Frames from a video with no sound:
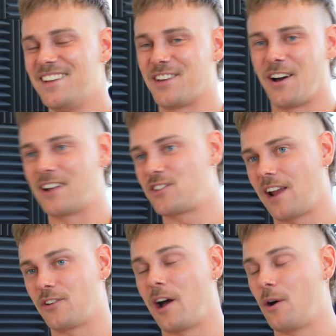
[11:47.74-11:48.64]
So I
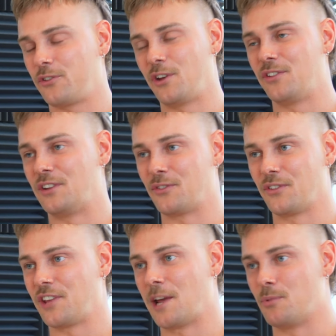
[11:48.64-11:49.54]
changed. I also use a
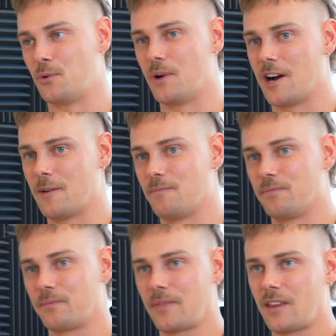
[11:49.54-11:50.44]
different sample,
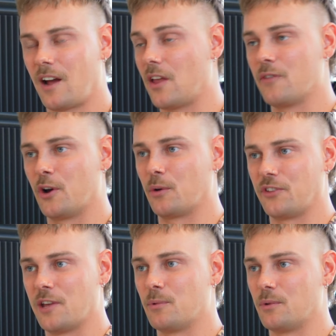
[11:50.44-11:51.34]
another
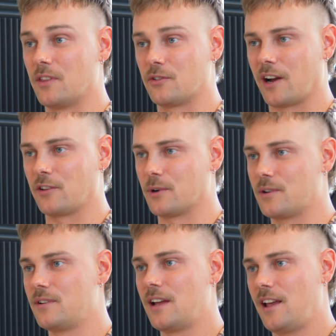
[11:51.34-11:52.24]
vocal sample in the track as
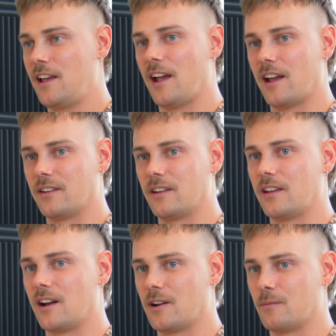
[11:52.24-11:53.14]
well, and
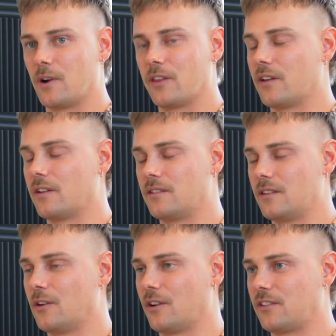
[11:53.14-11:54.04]
it one of the
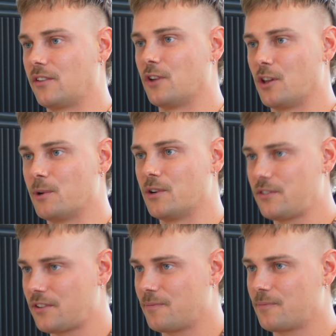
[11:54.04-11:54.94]
lyrics is Dollar
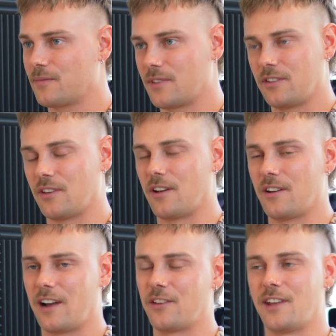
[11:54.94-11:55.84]
Bills. So
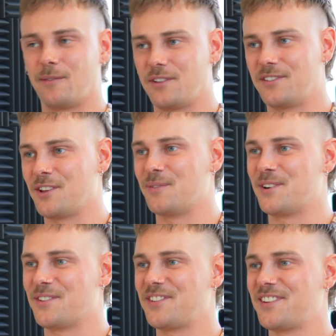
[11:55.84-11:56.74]
I just named it Dollar
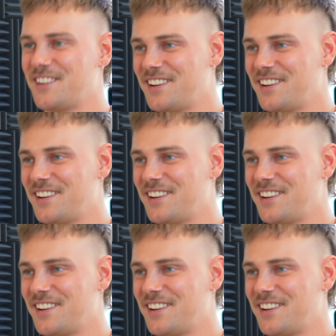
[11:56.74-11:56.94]
Bills.